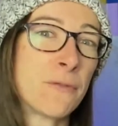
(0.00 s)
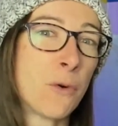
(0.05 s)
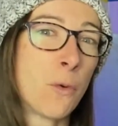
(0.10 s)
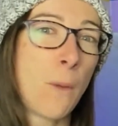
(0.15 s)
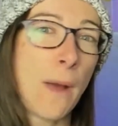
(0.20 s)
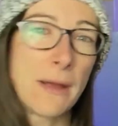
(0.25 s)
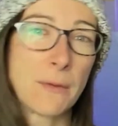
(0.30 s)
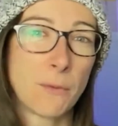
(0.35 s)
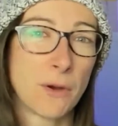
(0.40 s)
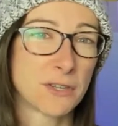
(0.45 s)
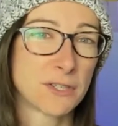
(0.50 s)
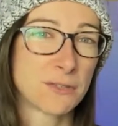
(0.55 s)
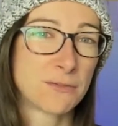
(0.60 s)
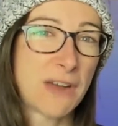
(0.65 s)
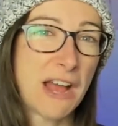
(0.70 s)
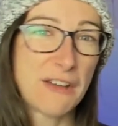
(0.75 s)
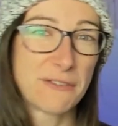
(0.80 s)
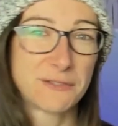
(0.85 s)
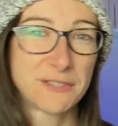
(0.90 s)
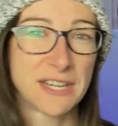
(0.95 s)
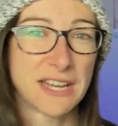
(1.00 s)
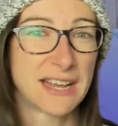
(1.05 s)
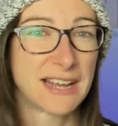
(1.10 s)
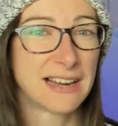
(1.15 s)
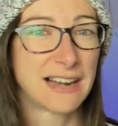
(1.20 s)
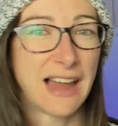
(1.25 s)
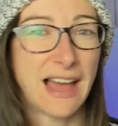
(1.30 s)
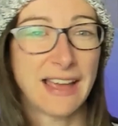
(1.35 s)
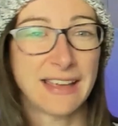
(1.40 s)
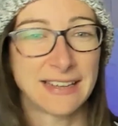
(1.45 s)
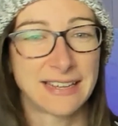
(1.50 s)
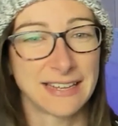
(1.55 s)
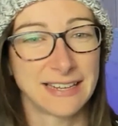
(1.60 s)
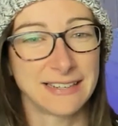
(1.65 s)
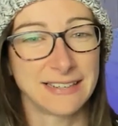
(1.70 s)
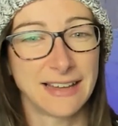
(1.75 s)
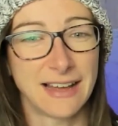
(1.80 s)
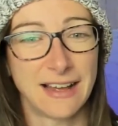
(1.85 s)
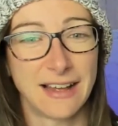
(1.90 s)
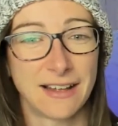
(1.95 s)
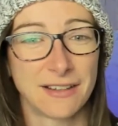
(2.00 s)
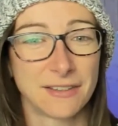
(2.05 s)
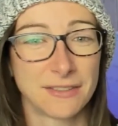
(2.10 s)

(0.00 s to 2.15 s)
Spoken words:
for whitewater rafting, like in on